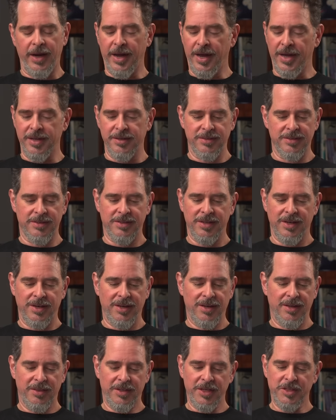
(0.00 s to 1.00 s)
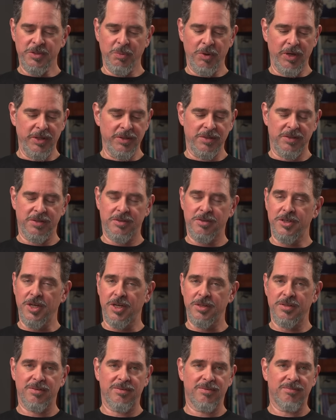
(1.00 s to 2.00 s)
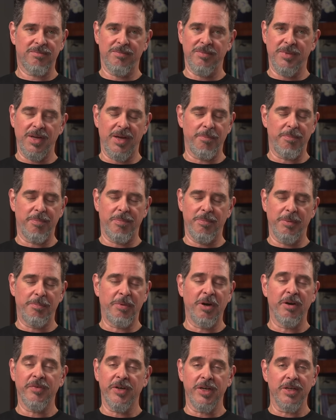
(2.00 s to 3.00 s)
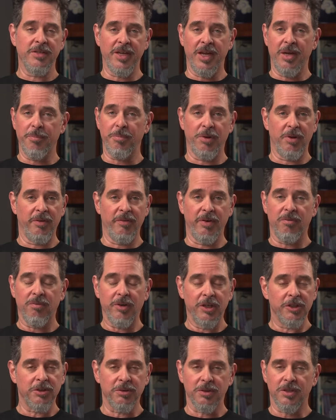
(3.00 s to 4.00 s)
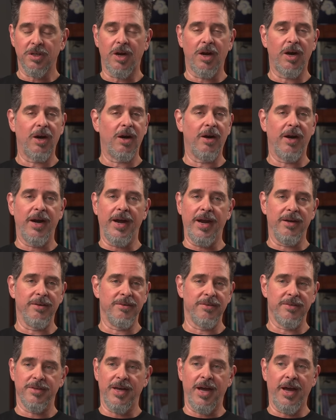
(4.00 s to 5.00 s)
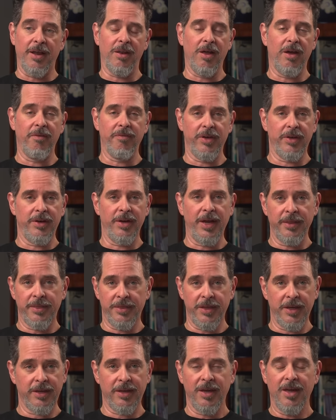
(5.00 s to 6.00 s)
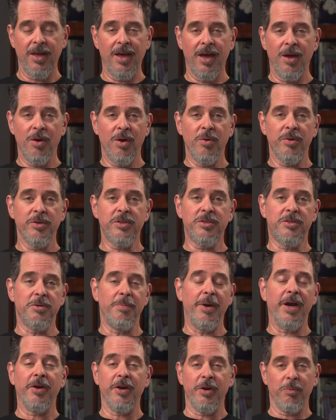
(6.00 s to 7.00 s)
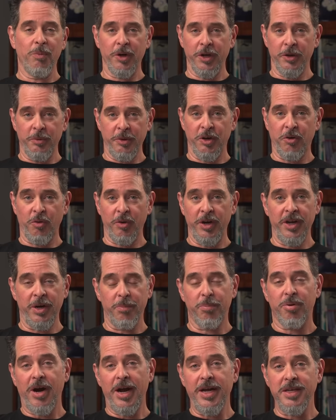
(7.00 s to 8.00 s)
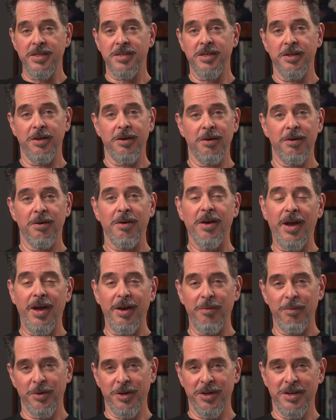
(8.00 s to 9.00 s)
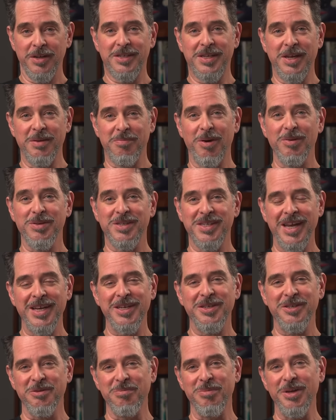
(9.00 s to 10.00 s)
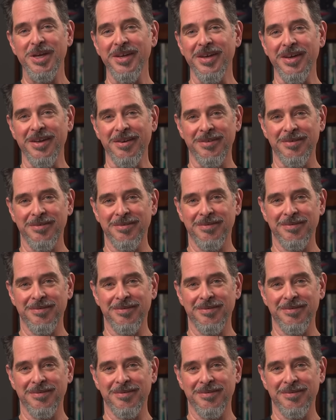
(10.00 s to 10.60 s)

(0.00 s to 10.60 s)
And this one's just a perfect example of an original car, and I love it. And I think, Tamarian, we're going to agree on a price here, and we're going to both say $2 million.